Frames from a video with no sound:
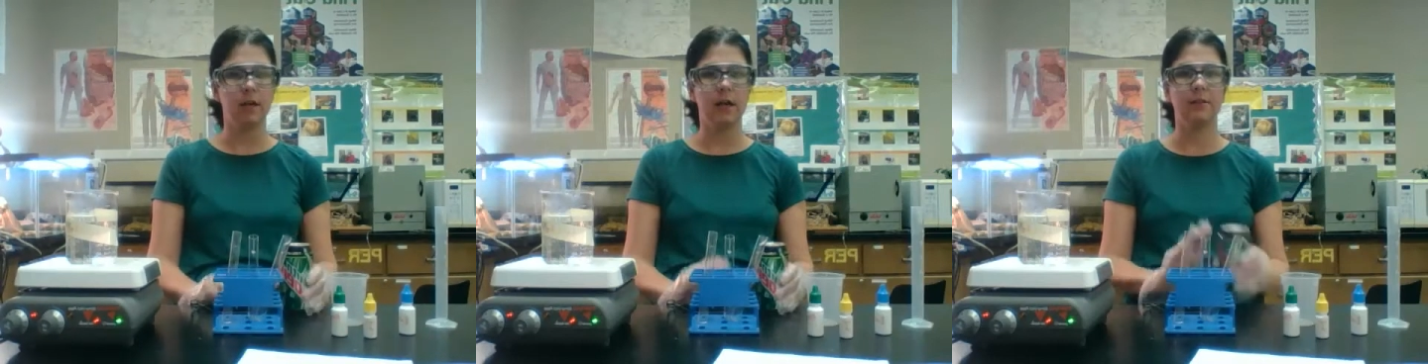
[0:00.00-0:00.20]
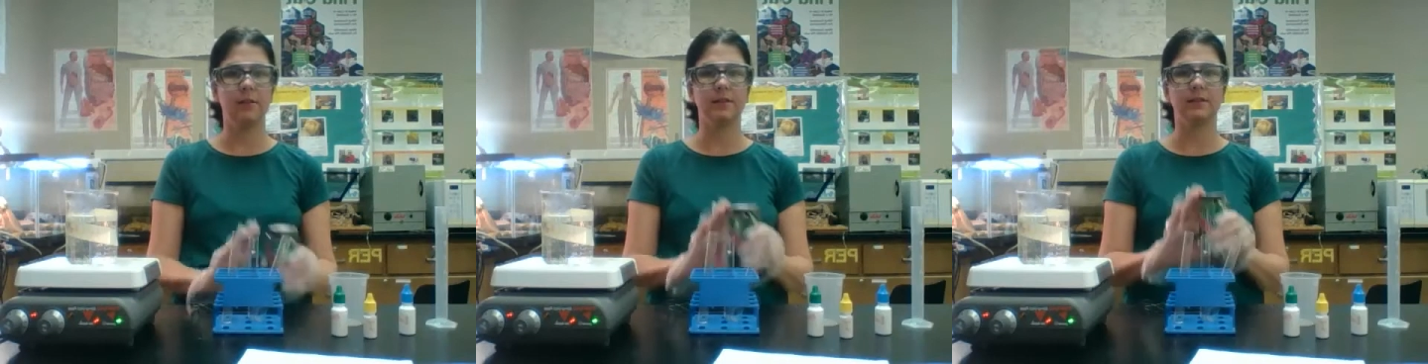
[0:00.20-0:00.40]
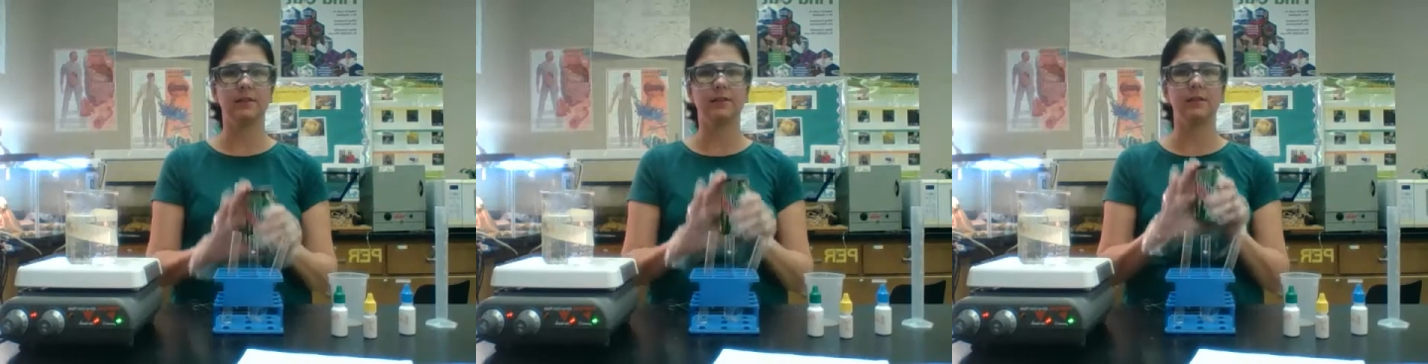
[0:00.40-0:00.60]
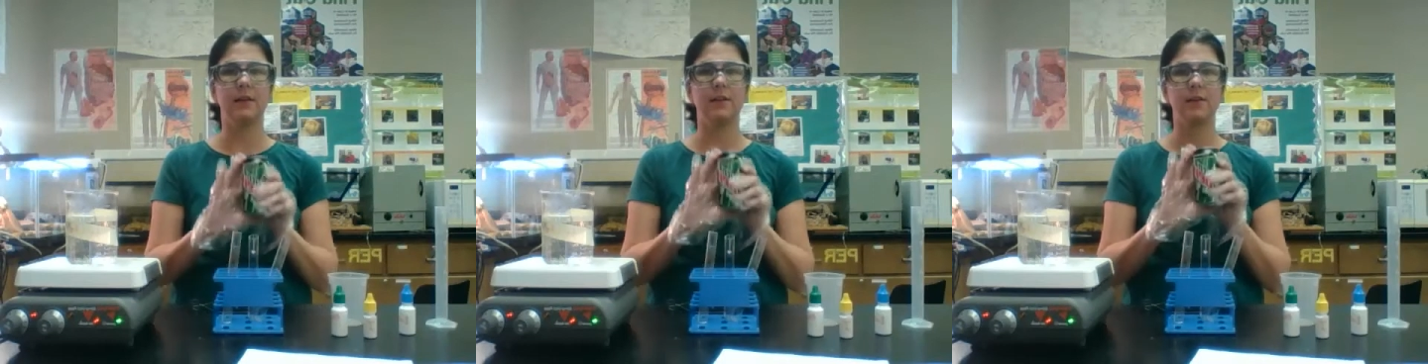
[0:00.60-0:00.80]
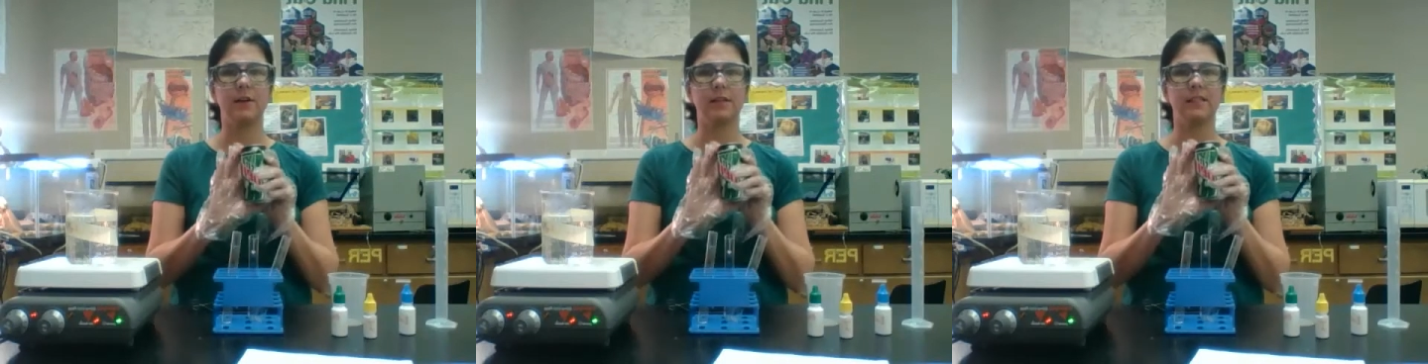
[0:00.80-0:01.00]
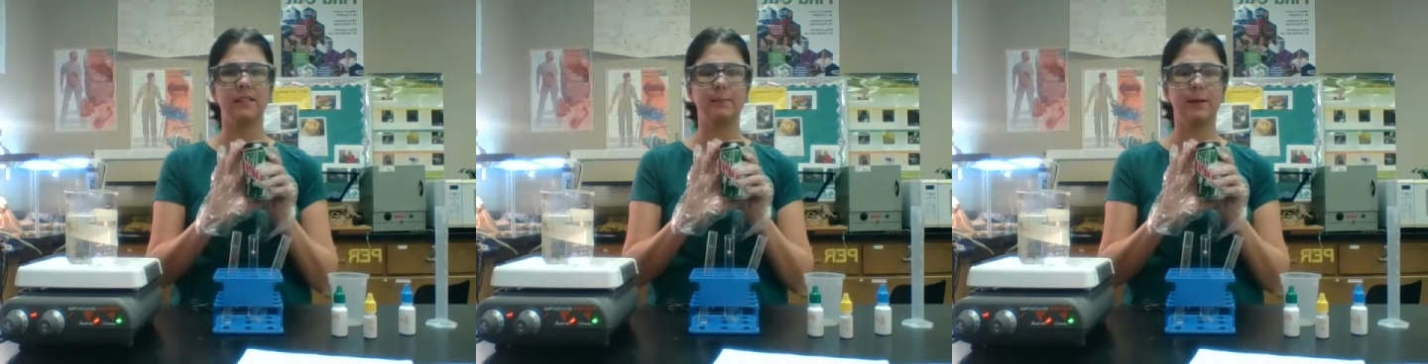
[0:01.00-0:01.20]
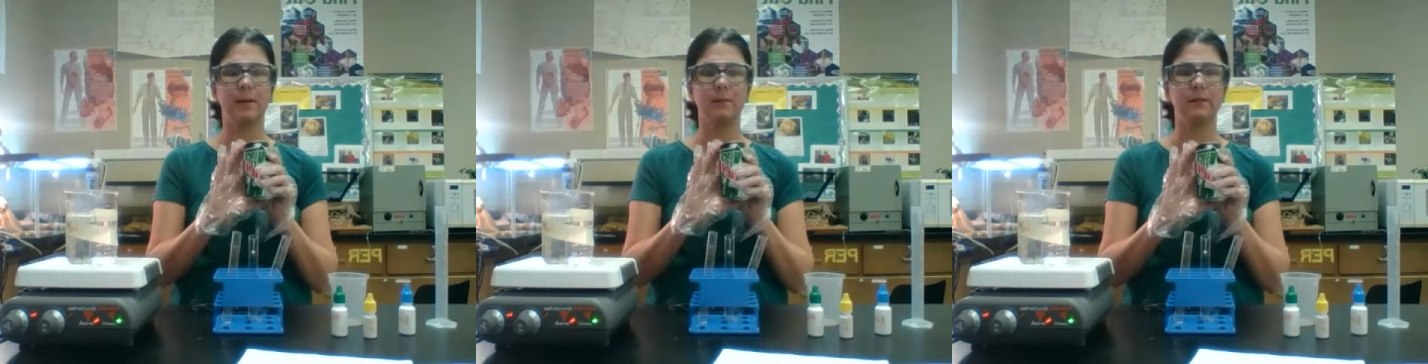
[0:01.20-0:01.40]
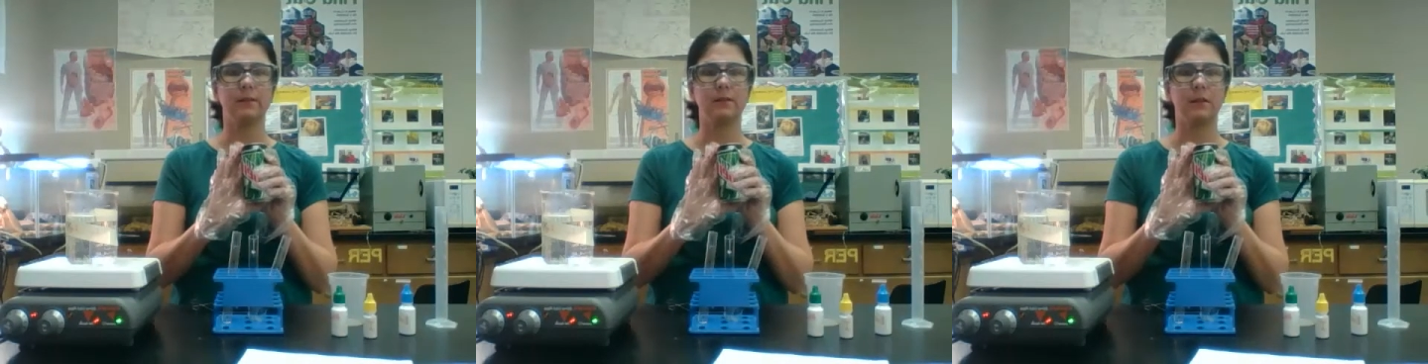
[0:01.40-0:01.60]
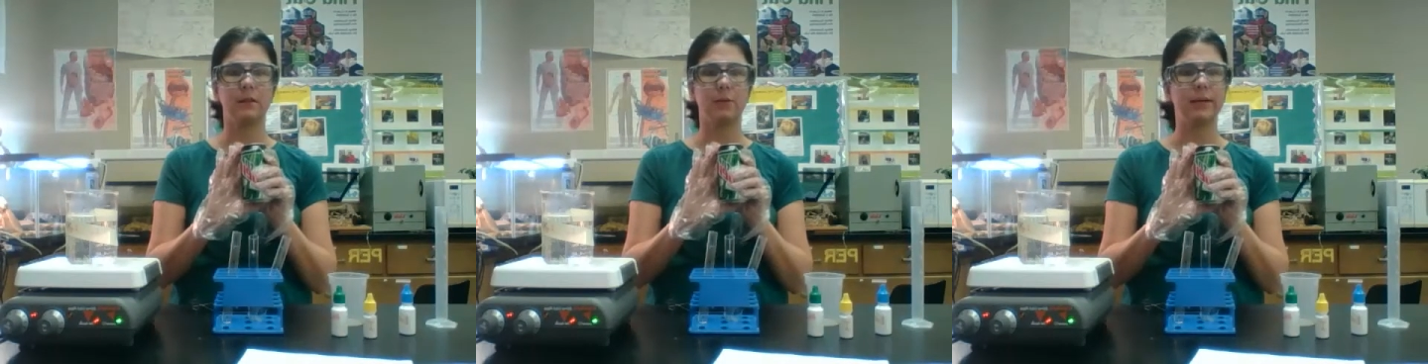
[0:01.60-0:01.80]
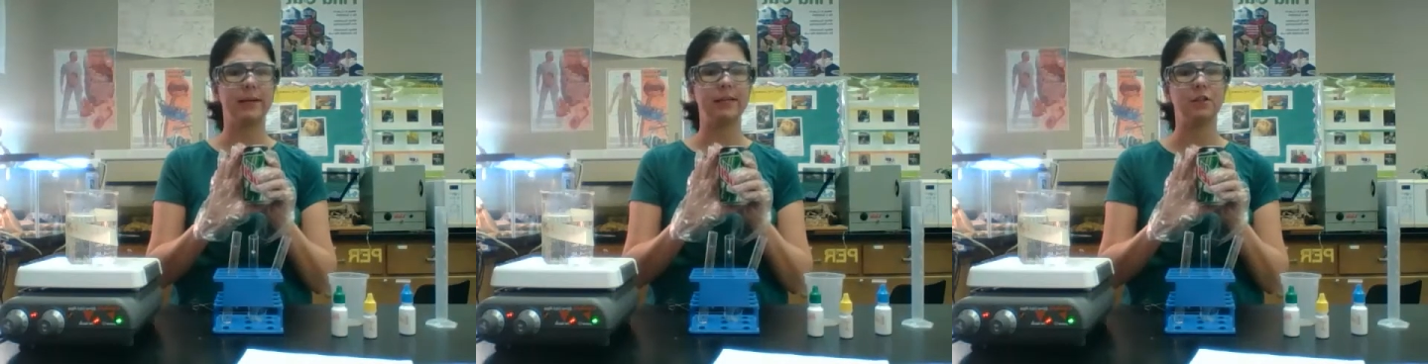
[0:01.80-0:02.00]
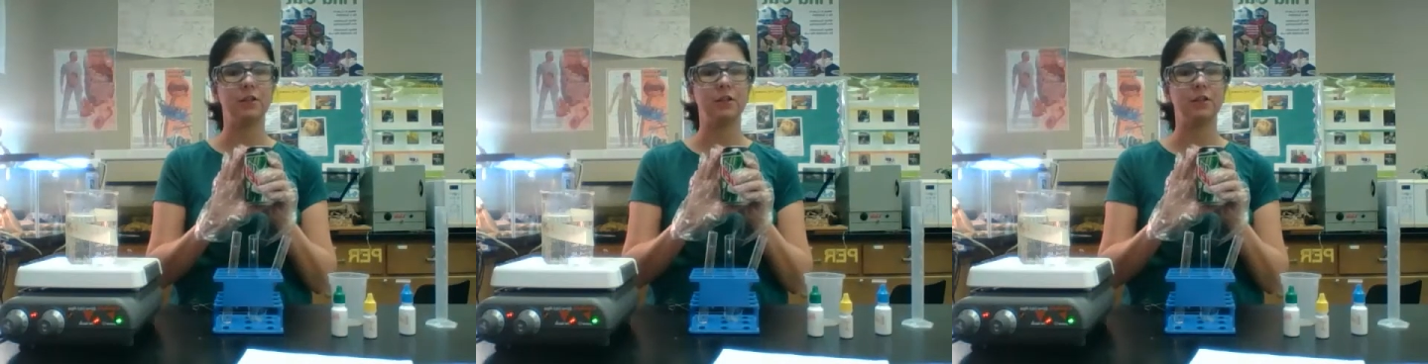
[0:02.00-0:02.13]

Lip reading: and this is another experimental that we can